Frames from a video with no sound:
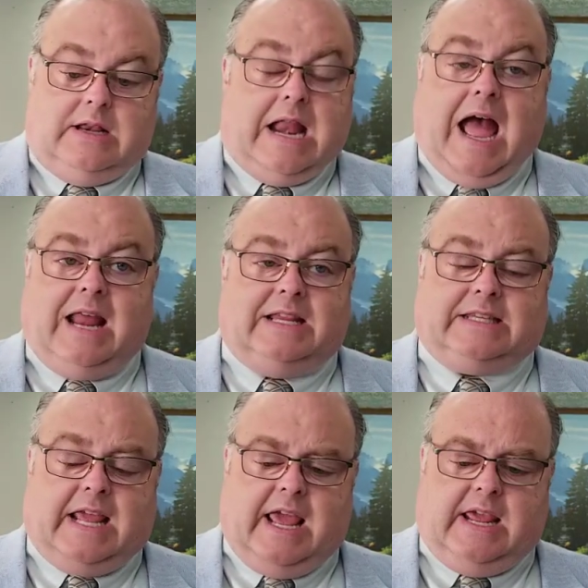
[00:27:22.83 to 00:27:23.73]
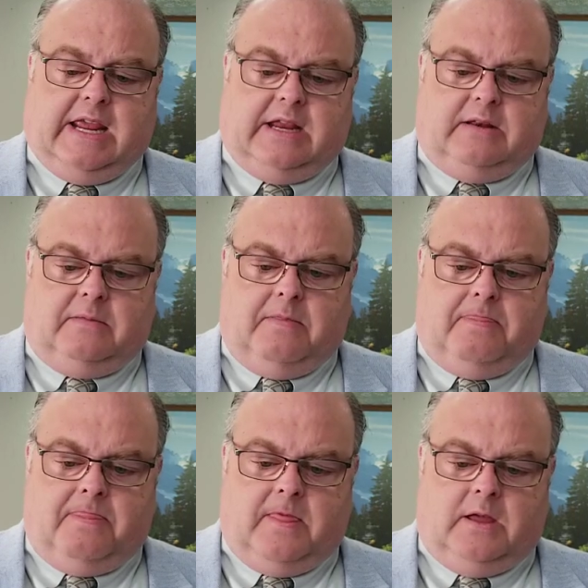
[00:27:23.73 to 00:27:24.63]
Not as Cain,
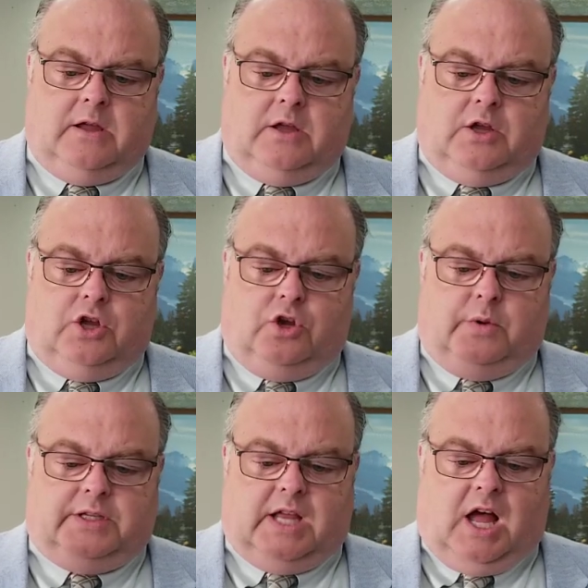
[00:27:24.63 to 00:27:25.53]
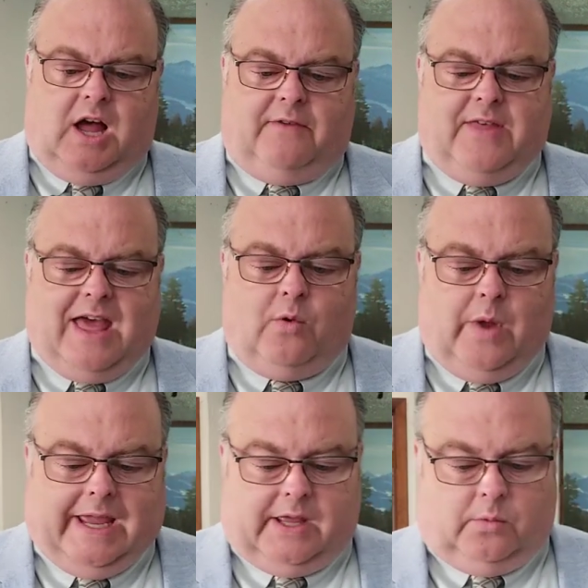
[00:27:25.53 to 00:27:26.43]
who was of that
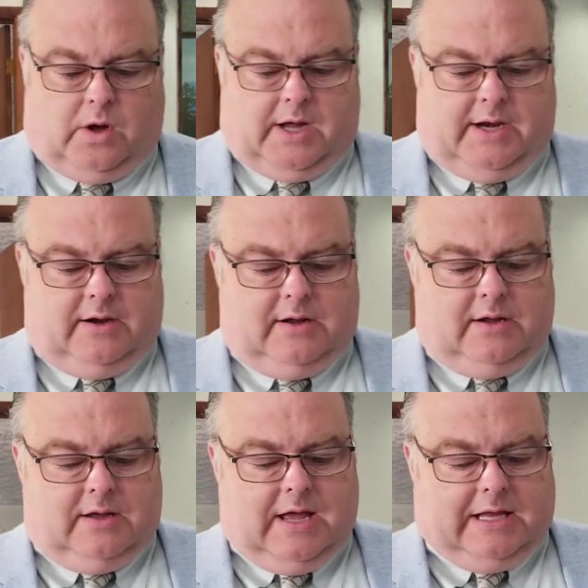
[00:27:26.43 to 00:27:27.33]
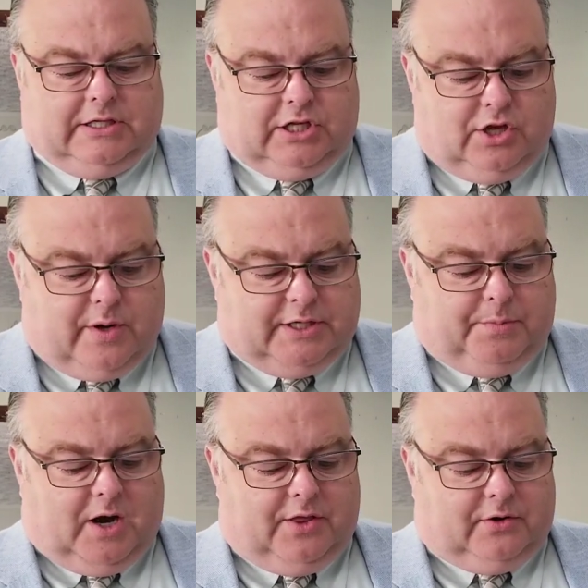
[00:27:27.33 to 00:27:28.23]
wicked one and slew his
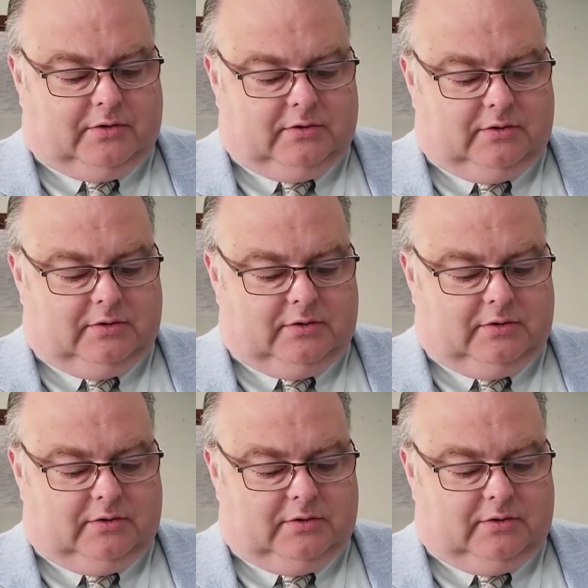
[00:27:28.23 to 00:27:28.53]
brother.